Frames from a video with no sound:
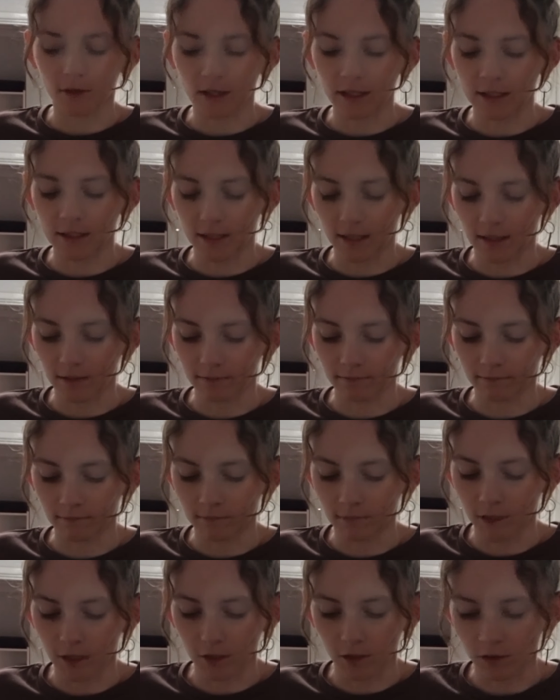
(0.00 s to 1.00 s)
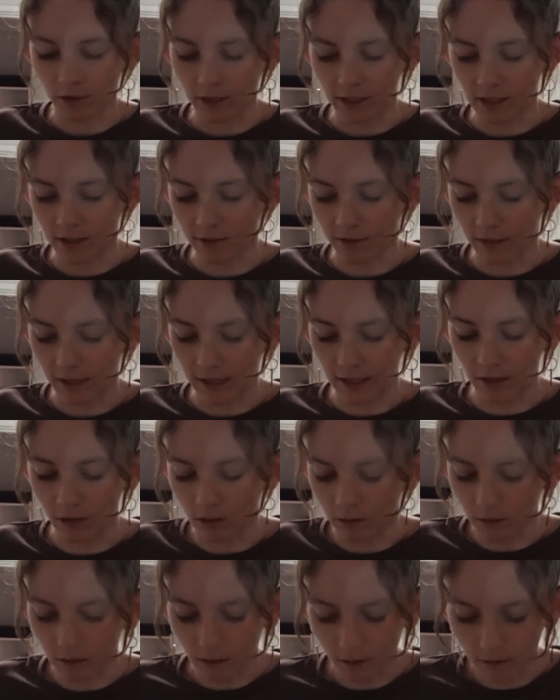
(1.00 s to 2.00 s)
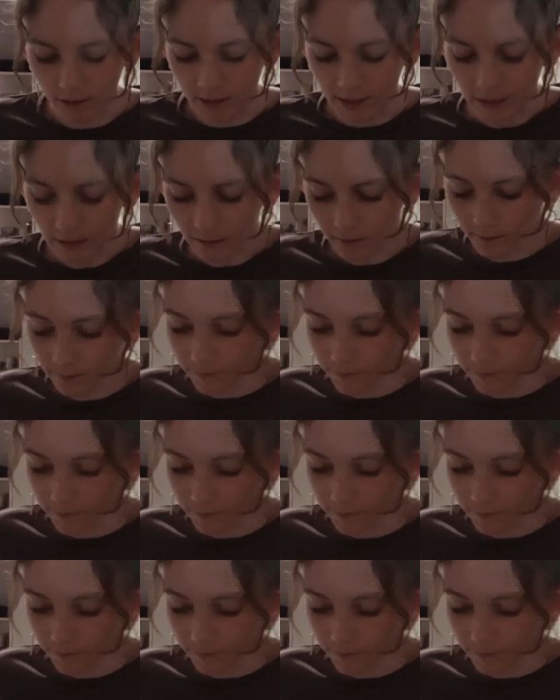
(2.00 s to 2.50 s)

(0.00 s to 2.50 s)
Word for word: trees are notorious for like not closing.